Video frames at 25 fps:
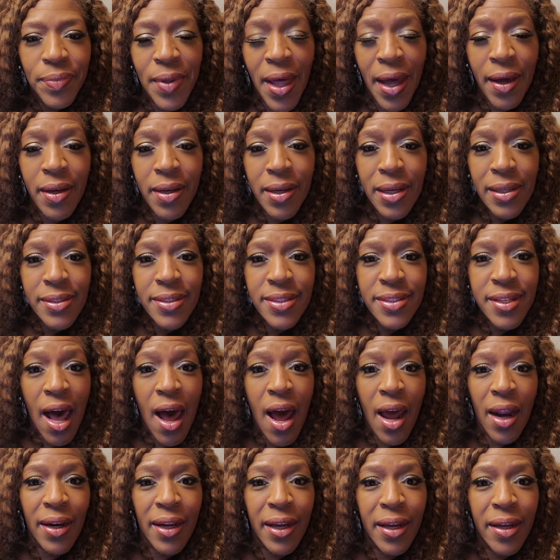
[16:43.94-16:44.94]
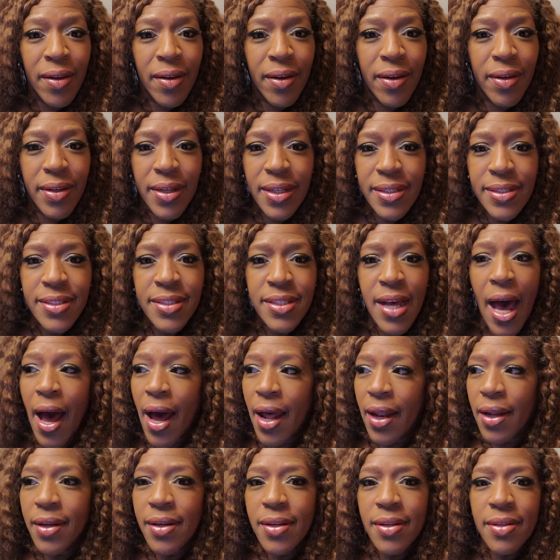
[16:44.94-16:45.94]
that gonzali
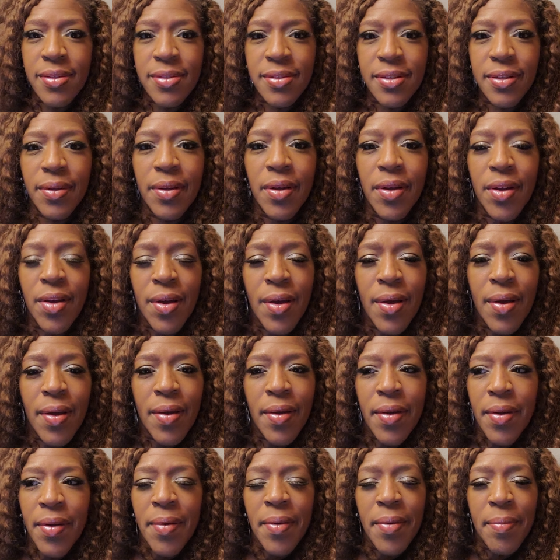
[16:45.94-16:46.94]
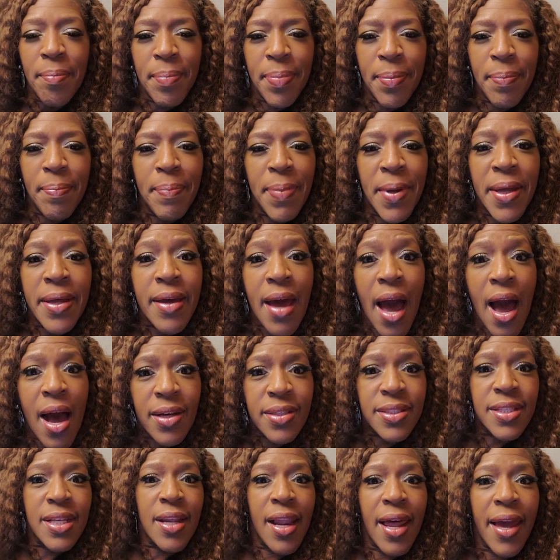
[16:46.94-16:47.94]
gonzal
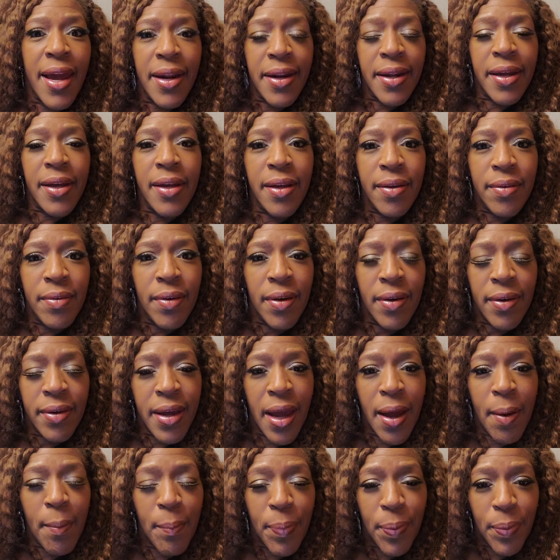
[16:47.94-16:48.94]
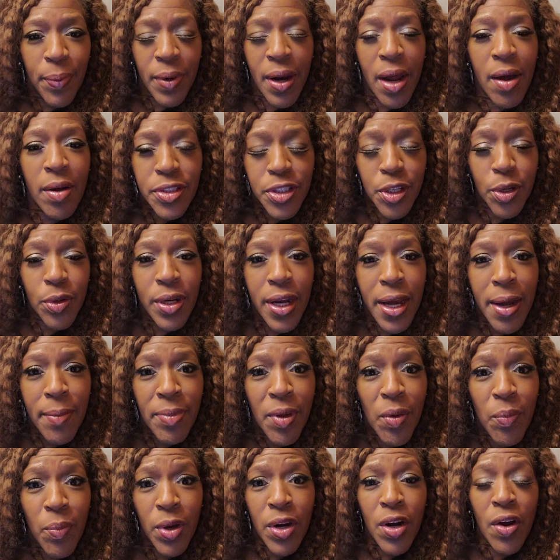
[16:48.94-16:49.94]
benghazi lady can't pronounce her
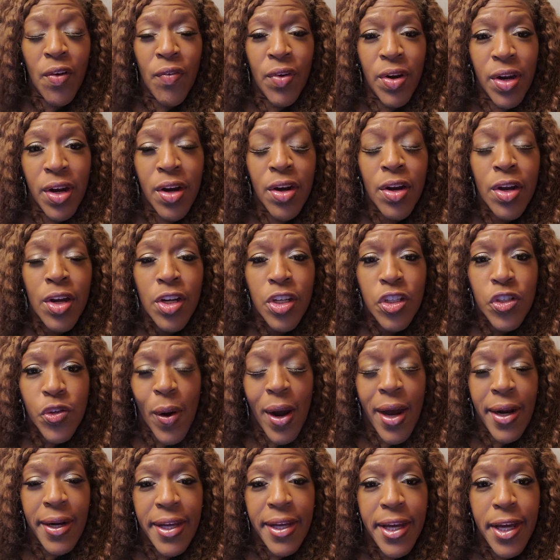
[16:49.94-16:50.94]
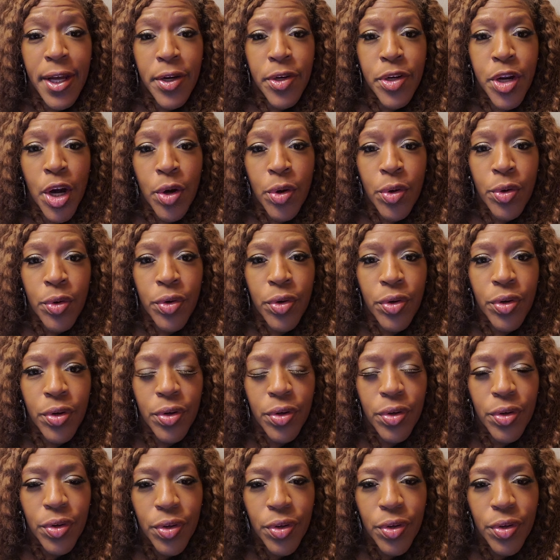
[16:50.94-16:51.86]
name that went over there trying to get dirt